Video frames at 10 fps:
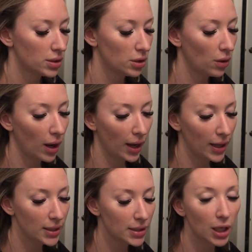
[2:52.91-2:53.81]
So
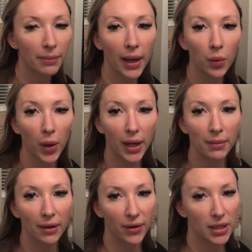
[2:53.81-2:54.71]
I start by wetting
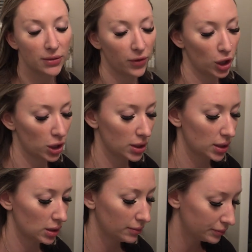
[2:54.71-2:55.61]
my face
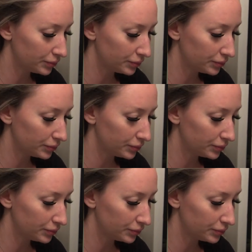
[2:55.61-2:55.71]
first,